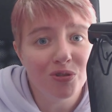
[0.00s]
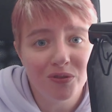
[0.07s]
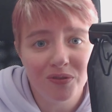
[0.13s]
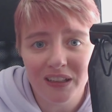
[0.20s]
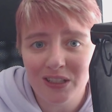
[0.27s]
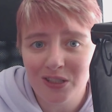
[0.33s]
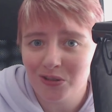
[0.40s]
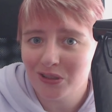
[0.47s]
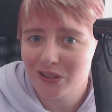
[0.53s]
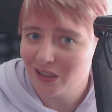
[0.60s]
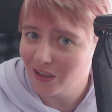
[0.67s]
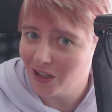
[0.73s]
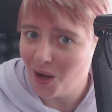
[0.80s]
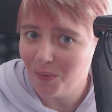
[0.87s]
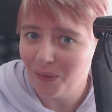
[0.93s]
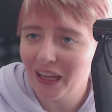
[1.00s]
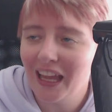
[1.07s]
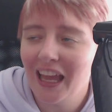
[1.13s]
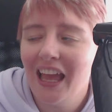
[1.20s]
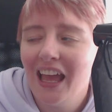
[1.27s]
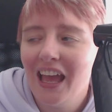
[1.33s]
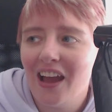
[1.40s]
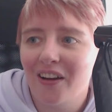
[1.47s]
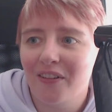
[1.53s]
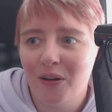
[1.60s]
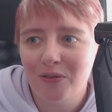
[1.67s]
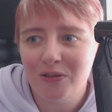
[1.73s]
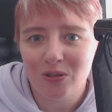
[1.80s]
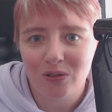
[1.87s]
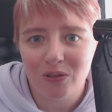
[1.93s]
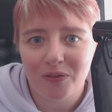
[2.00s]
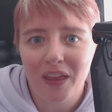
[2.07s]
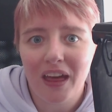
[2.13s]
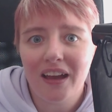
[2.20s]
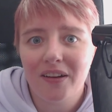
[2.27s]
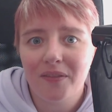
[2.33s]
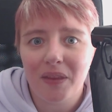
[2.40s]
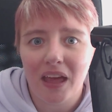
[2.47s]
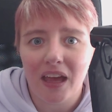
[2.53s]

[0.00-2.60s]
features that are coming around all of that,